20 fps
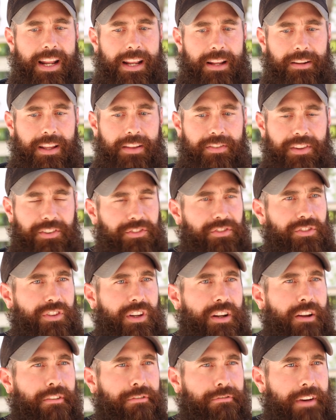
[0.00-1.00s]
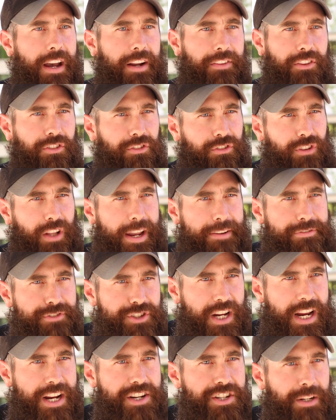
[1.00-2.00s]
and this is going to affect, this
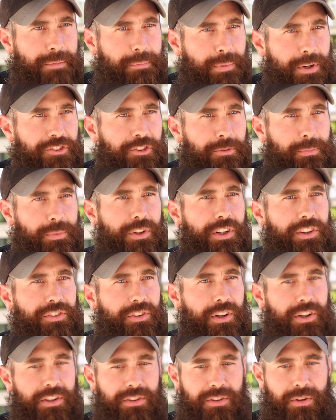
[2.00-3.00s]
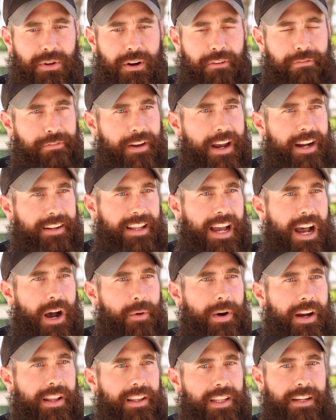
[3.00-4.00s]
life-changing principle is going to affect
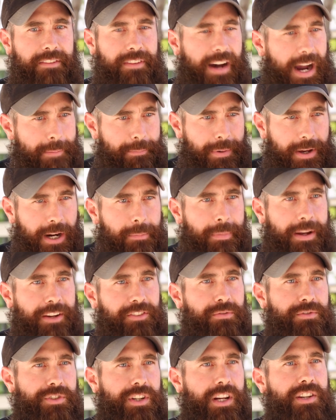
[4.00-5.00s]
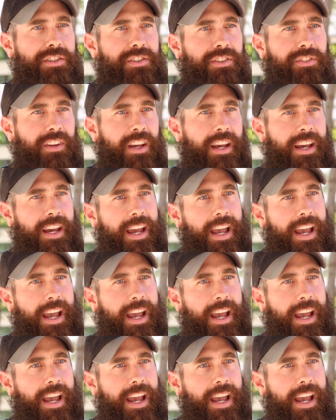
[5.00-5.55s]
how I live, I better make some changes.